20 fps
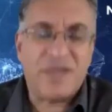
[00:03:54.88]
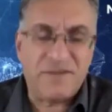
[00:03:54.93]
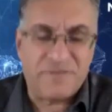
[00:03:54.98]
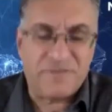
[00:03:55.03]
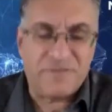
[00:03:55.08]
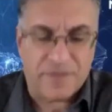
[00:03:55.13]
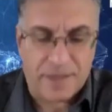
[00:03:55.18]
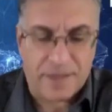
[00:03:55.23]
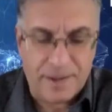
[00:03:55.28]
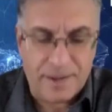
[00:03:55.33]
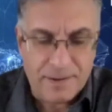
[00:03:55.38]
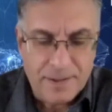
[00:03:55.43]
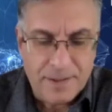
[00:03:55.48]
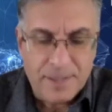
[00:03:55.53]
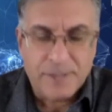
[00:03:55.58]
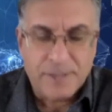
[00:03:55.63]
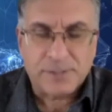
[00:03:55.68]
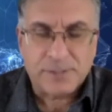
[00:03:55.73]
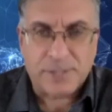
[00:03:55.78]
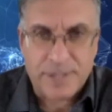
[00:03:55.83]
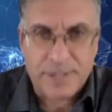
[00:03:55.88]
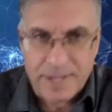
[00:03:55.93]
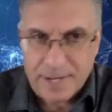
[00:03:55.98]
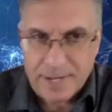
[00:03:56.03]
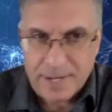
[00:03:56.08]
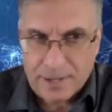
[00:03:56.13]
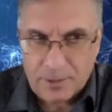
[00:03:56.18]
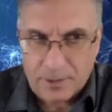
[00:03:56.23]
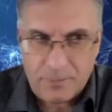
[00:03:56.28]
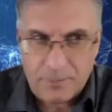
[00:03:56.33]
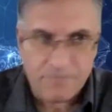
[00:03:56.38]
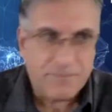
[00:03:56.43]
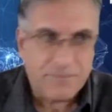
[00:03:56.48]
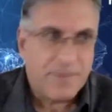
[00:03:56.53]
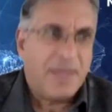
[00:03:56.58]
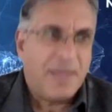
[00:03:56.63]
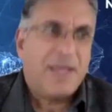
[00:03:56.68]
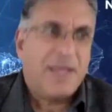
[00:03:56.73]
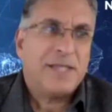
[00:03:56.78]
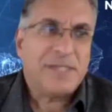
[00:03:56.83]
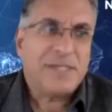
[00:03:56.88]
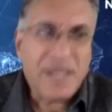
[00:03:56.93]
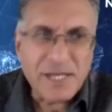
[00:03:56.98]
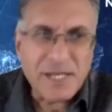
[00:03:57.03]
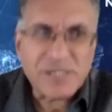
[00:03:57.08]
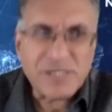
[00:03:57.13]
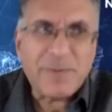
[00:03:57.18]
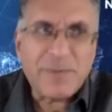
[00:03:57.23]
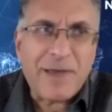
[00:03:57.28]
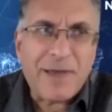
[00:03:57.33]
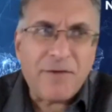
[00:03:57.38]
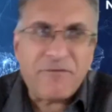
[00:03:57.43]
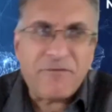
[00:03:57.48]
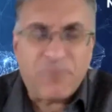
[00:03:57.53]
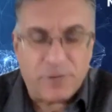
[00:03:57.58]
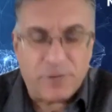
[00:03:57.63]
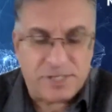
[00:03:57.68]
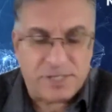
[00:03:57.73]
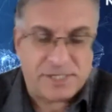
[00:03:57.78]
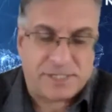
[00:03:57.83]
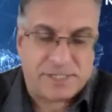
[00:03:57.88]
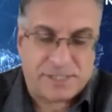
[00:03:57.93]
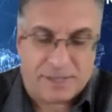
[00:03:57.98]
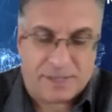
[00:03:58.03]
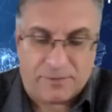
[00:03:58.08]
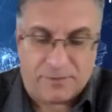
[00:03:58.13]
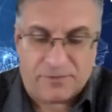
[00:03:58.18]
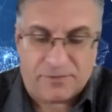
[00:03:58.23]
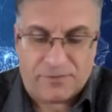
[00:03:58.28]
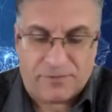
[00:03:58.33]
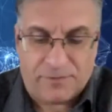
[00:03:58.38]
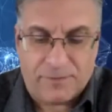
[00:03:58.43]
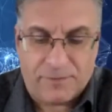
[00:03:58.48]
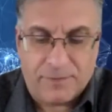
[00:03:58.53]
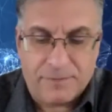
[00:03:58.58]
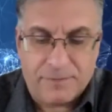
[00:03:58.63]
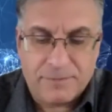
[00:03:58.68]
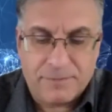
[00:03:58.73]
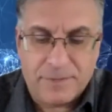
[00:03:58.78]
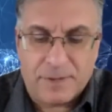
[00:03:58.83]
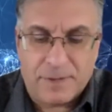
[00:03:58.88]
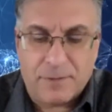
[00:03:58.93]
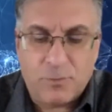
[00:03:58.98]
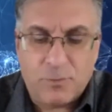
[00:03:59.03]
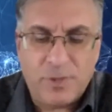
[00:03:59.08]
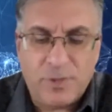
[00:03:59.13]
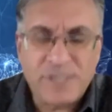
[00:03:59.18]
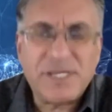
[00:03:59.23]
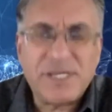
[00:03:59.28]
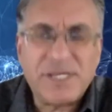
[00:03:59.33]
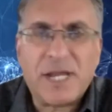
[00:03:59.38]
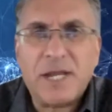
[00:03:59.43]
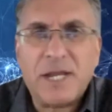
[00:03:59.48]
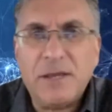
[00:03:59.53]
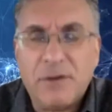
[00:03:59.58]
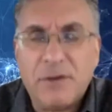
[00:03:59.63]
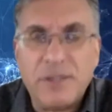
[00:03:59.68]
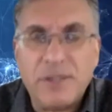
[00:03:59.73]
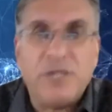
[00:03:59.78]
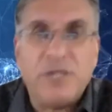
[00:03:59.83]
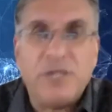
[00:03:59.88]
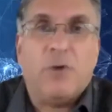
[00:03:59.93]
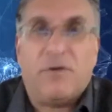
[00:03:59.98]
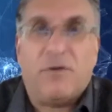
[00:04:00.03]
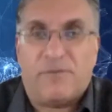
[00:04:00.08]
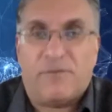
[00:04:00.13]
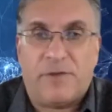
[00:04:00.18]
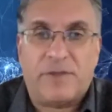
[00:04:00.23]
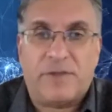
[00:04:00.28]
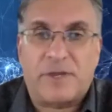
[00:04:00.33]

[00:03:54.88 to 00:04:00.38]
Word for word: for that. So now, tell us about forty-six South. You know, what exactly are you offering the